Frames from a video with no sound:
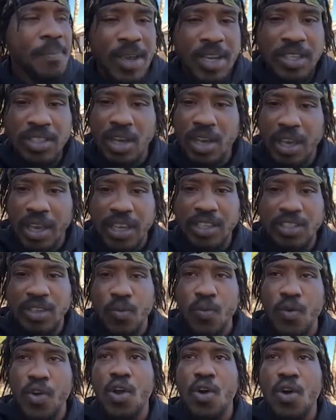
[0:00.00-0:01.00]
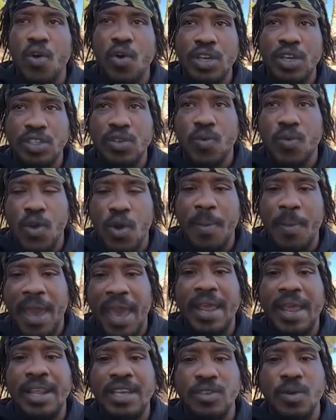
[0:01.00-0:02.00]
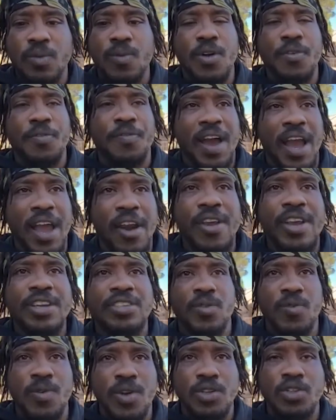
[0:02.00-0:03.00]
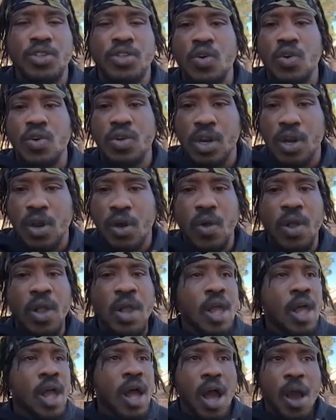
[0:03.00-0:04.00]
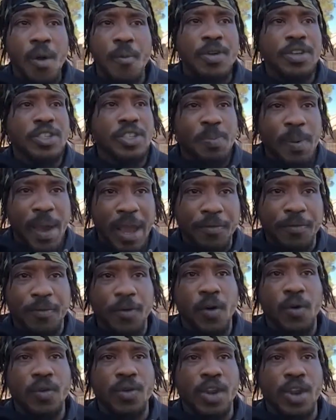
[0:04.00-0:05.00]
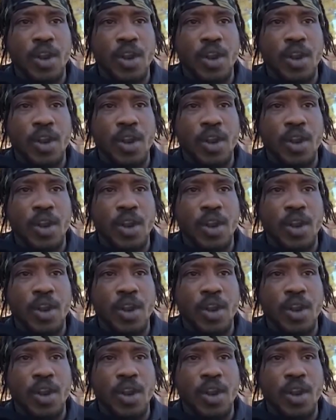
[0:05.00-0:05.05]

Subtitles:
He's a real man. He's a real fighter. He's a real dude, you know, respectful.